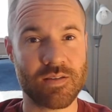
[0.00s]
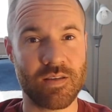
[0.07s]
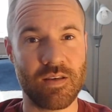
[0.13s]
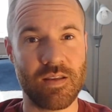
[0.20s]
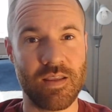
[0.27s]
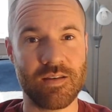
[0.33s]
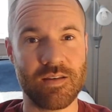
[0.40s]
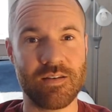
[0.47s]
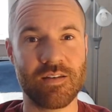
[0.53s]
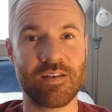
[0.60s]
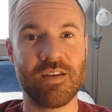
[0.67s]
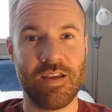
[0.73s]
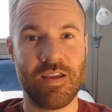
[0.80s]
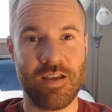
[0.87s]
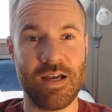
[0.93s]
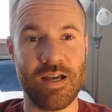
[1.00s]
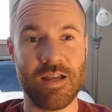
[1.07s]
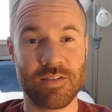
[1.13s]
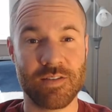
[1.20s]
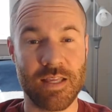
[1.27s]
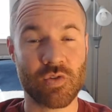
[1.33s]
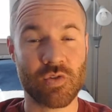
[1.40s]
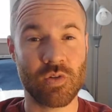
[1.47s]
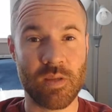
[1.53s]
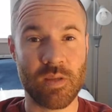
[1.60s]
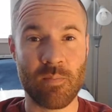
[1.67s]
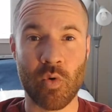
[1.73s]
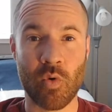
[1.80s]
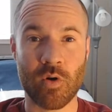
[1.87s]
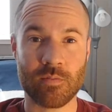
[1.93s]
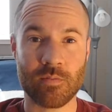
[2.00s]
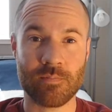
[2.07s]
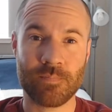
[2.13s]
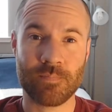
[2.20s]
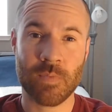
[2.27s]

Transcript: and that's really important.